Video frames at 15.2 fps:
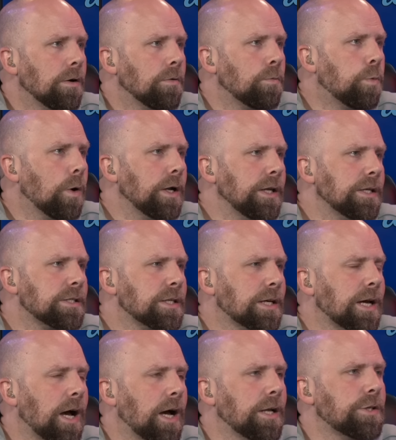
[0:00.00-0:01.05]
What is the
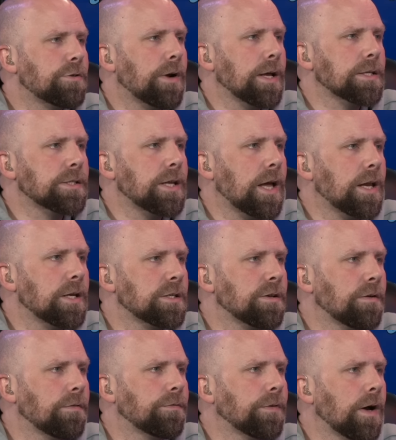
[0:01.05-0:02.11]
contract status of